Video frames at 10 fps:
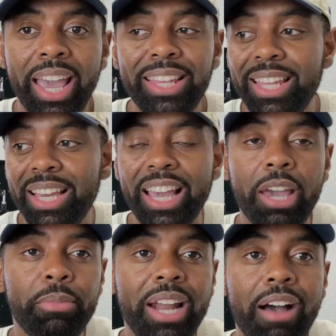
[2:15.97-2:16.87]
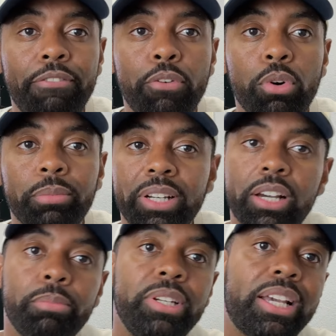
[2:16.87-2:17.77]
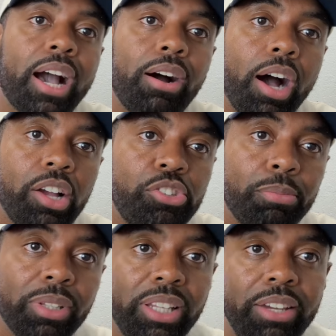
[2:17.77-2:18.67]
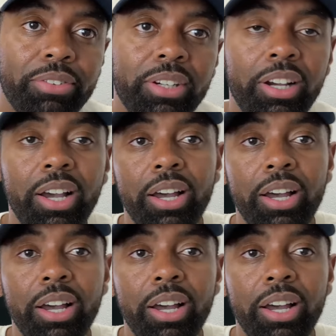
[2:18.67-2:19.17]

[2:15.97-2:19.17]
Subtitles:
And then Gabe and I formed a company called Entrebeliever,